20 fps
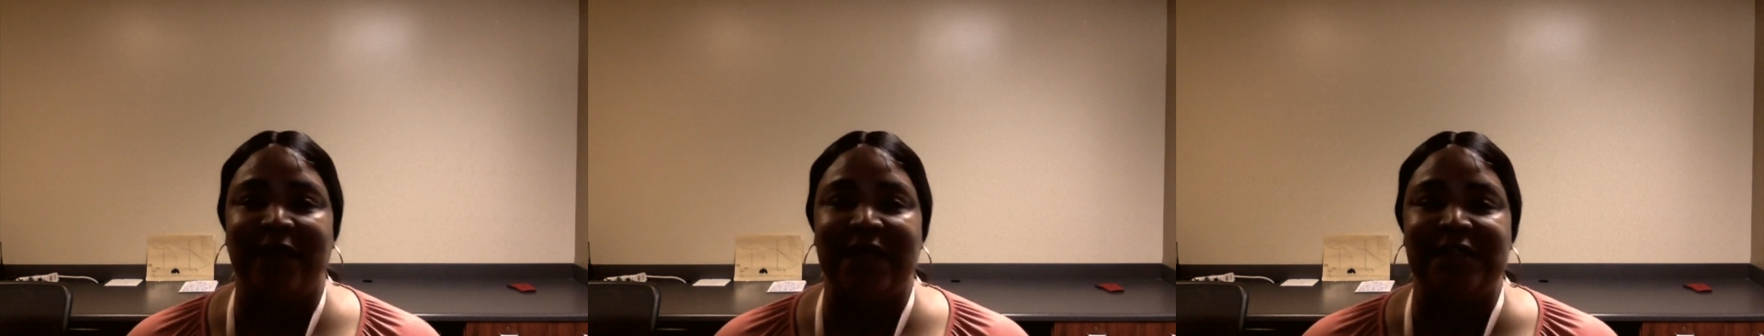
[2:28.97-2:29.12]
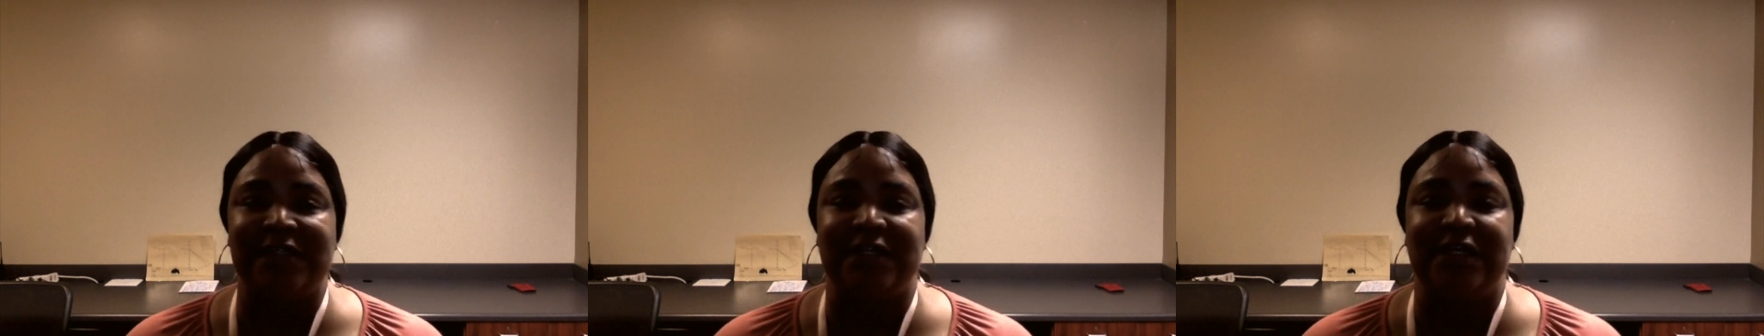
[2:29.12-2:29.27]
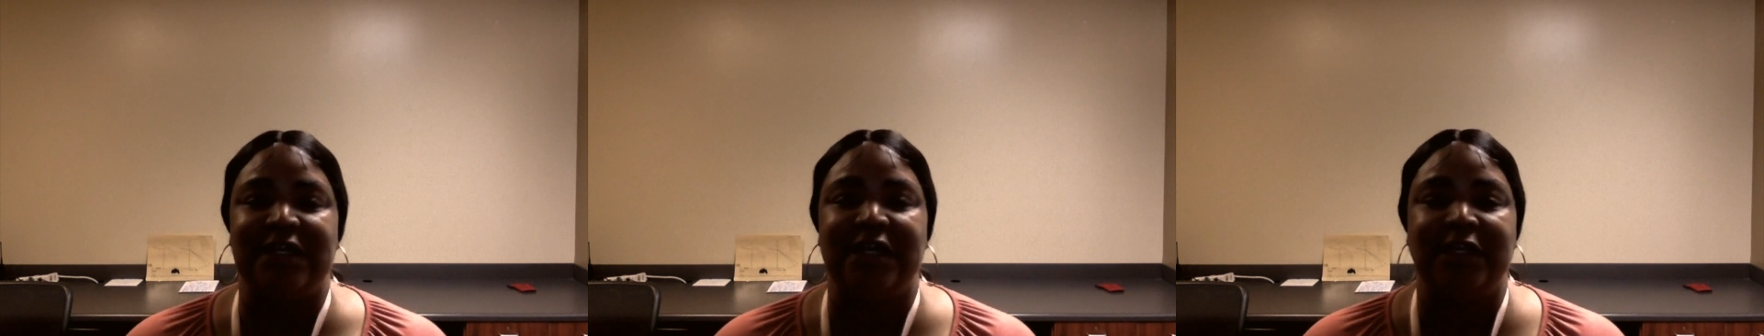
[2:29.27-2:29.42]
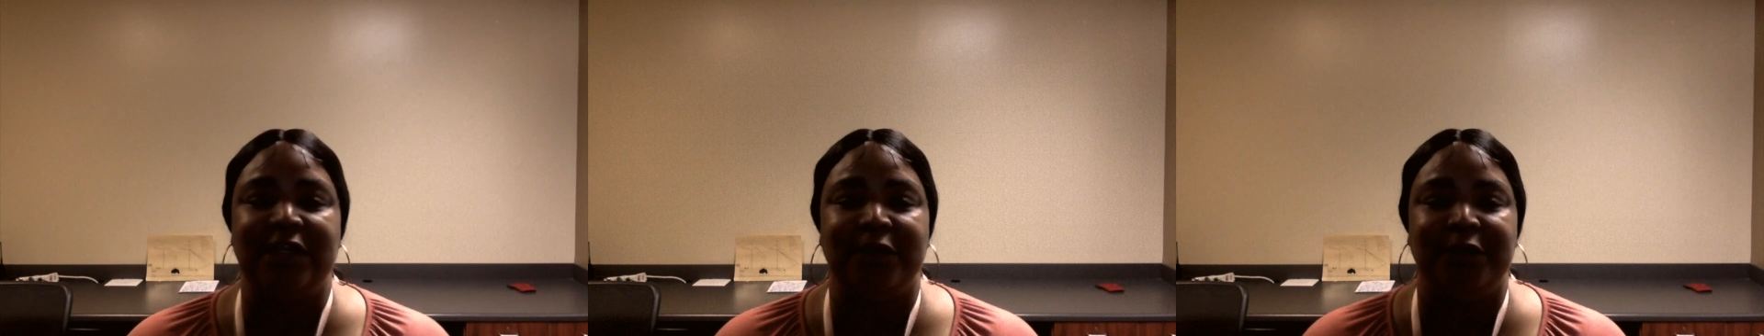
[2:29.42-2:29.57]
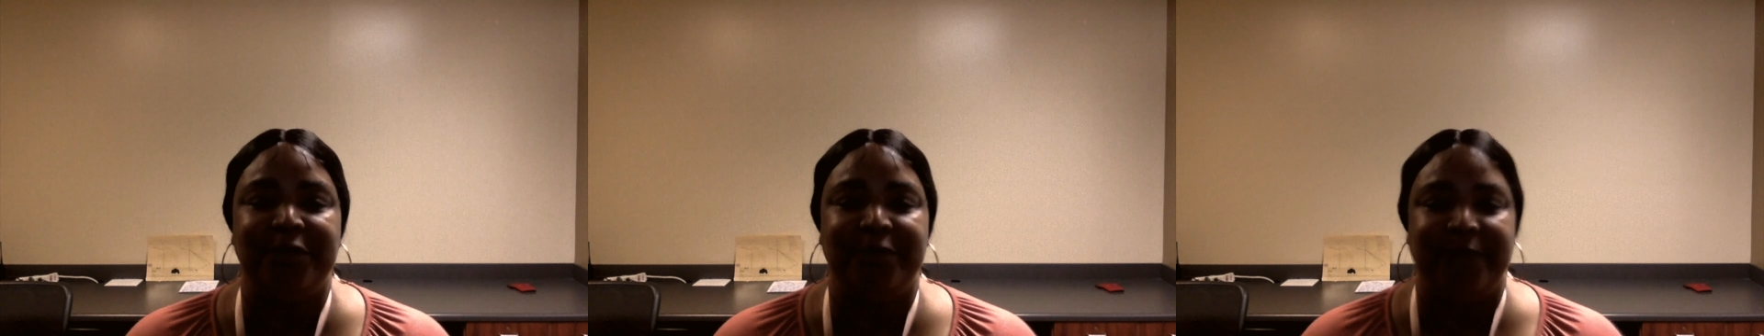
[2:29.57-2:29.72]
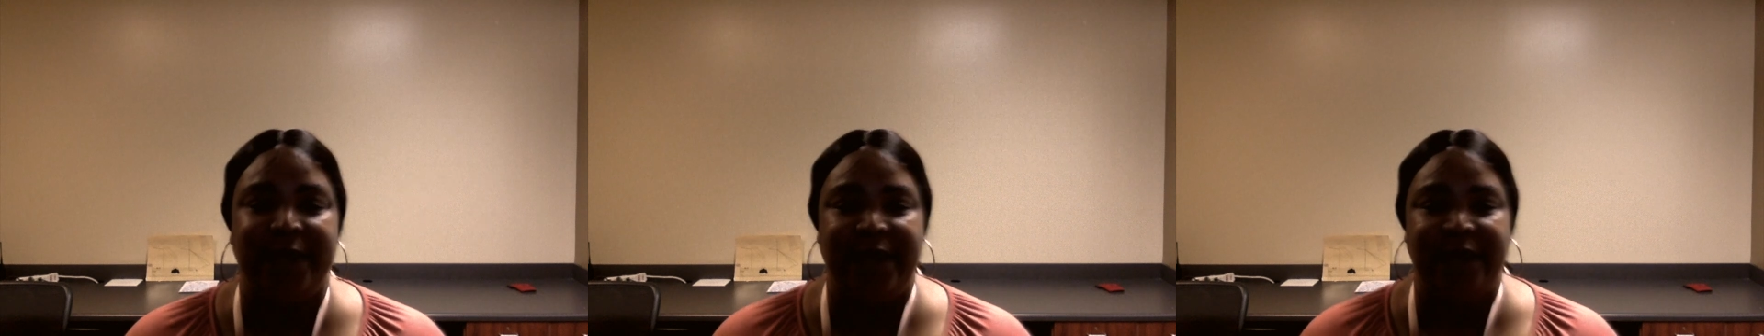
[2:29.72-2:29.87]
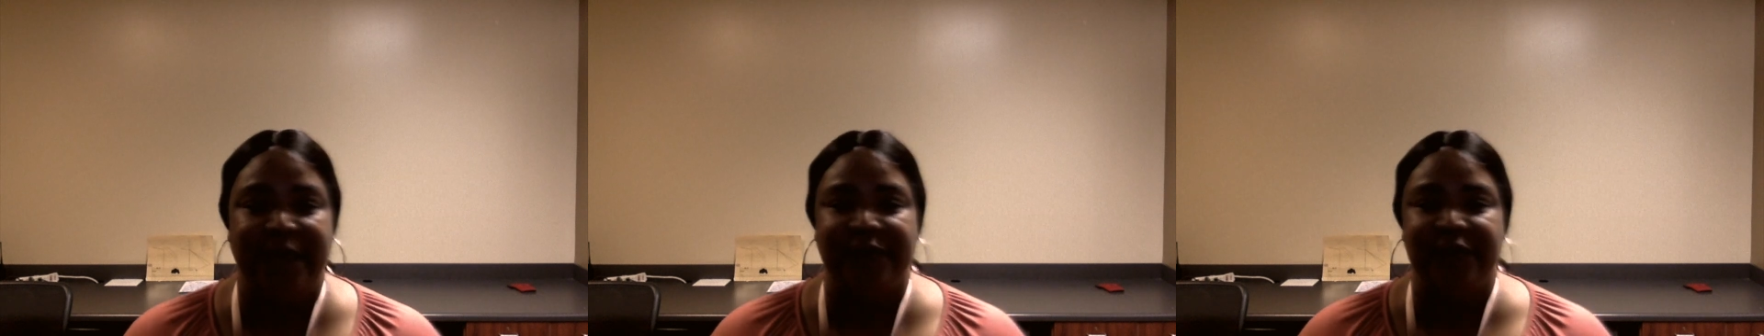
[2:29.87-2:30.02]
as a coloring
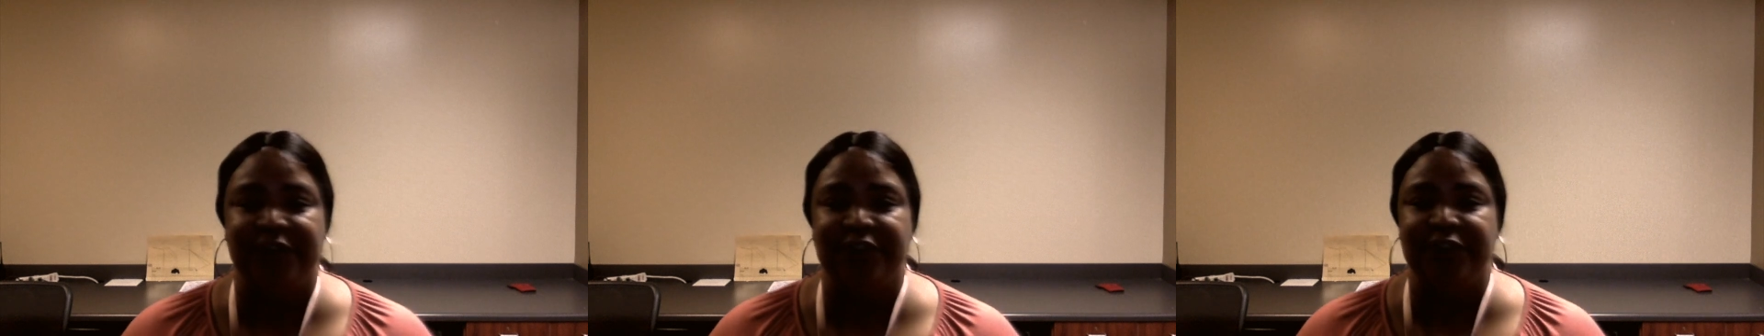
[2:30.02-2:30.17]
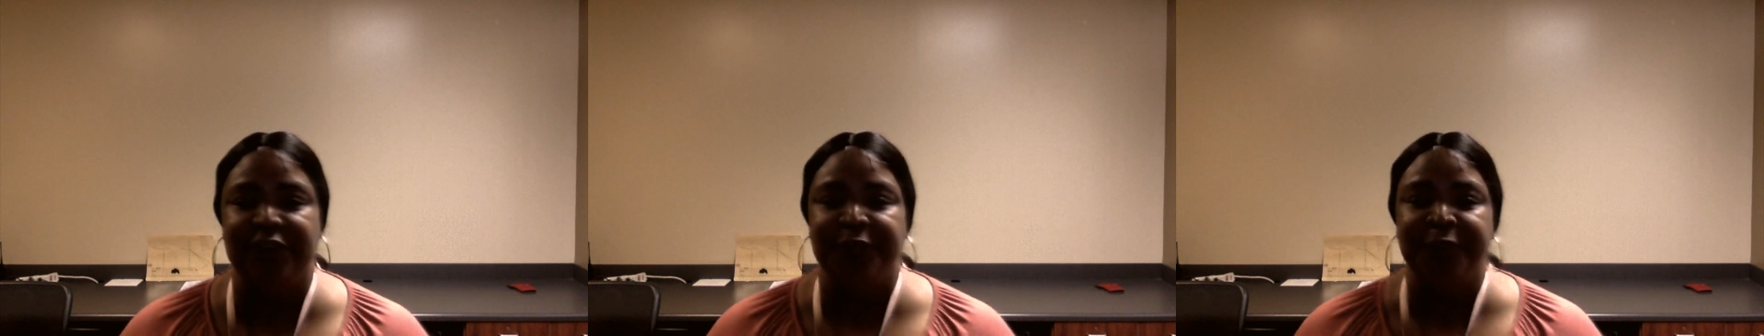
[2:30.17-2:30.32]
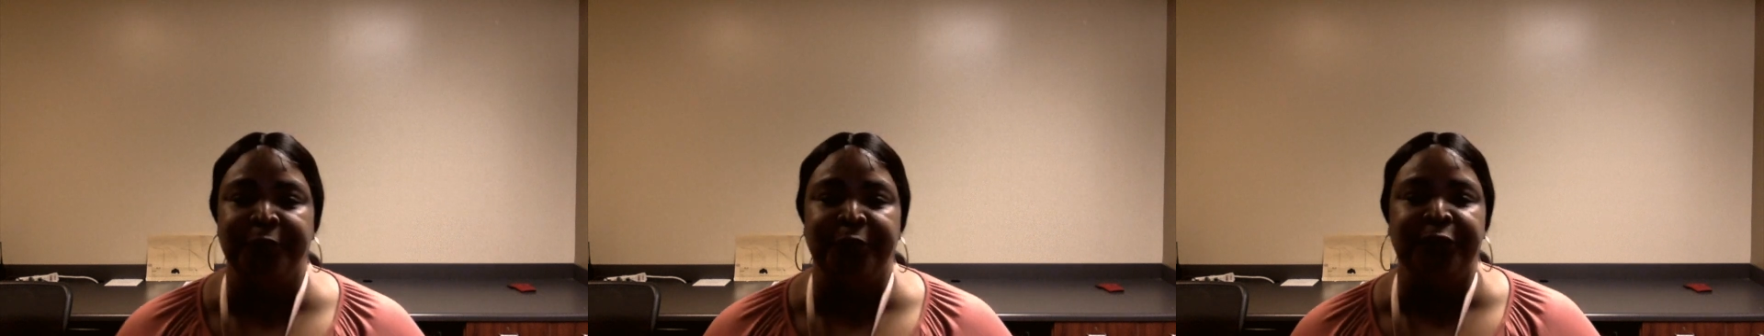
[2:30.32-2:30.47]
page.